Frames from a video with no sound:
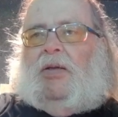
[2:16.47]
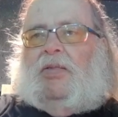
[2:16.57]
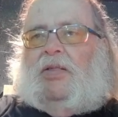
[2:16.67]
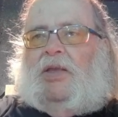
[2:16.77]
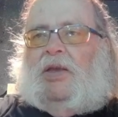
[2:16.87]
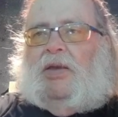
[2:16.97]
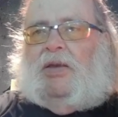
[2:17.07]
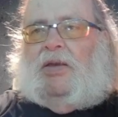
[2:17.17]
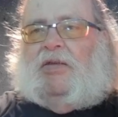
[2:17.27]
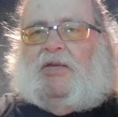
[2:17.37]
the
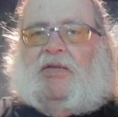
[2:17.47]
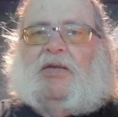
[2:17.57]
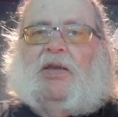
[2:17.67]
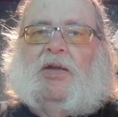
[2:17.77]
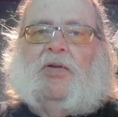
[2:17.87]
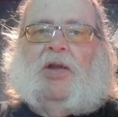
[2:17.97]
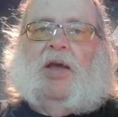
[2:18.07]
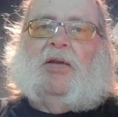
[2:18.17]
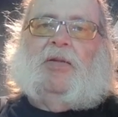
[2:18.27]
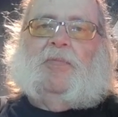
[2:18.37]
existing
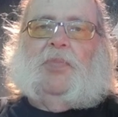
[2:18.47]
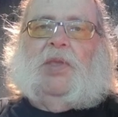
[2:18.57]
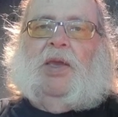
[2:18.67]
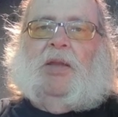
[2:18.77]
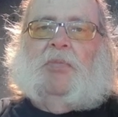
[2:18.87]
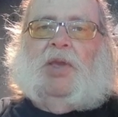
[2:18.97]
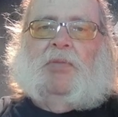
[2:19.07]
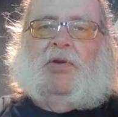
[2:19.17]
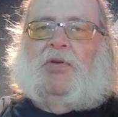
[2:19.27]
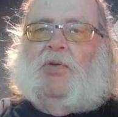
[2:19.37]
internet and be
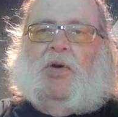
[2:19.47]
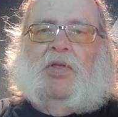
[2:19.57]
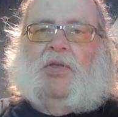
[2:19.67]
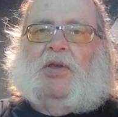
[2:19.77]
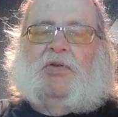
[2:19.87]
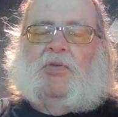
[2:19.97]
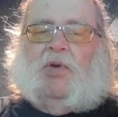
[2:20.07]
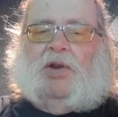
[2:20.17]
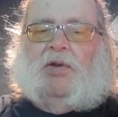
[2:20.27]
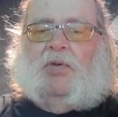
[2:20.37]
able to do all the things you
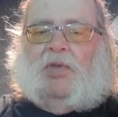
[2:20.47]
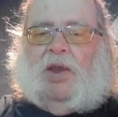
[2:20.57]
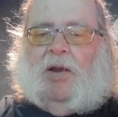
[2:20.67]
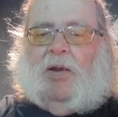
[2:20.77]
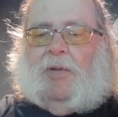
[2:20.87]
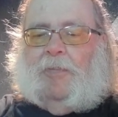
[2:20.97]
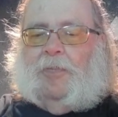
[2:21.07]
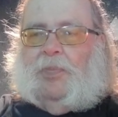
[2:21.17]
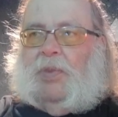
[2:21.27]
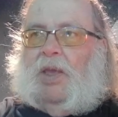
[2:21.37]
want to do there.
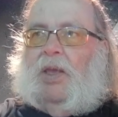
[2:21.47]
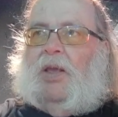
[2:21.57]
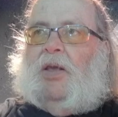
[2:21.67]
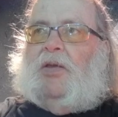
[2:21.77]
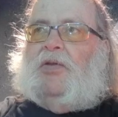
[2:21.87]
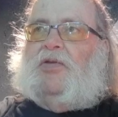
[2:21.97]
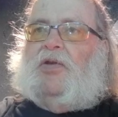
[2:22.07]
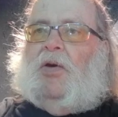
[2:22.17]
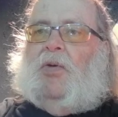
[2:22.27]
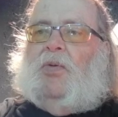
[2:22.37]

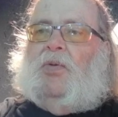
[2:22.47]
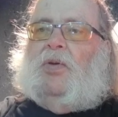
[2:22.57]
So